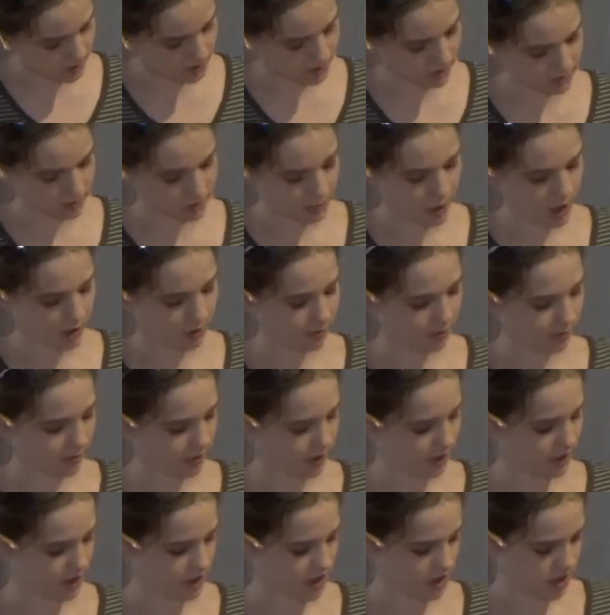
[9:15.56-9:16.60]
is
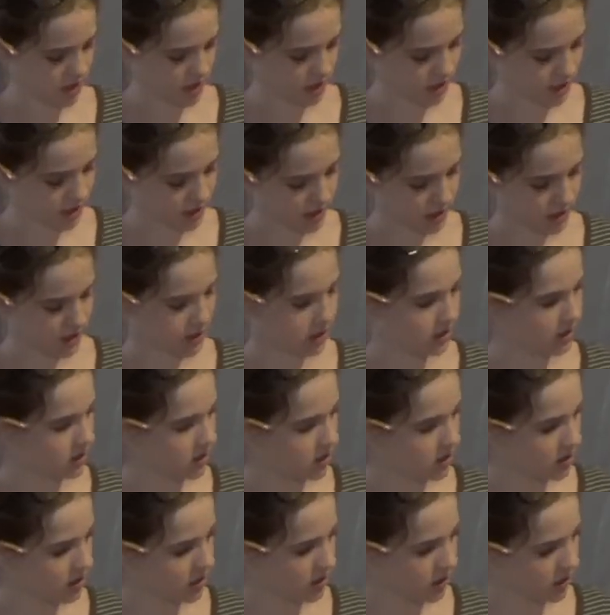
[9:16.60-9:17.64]
probably not
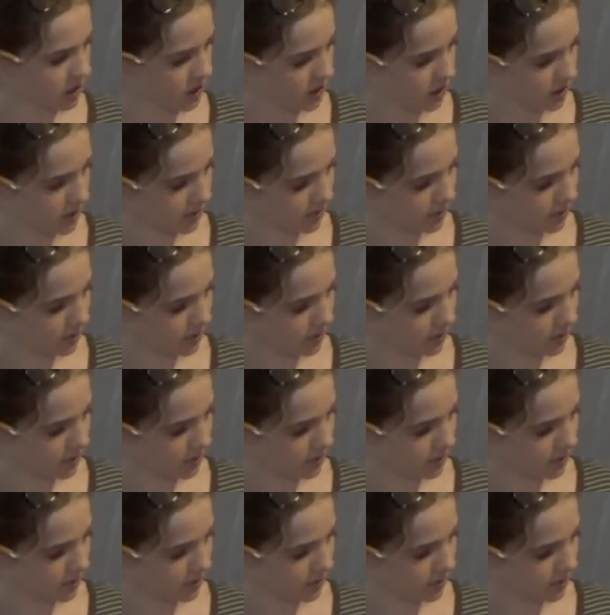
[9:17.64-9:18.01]
on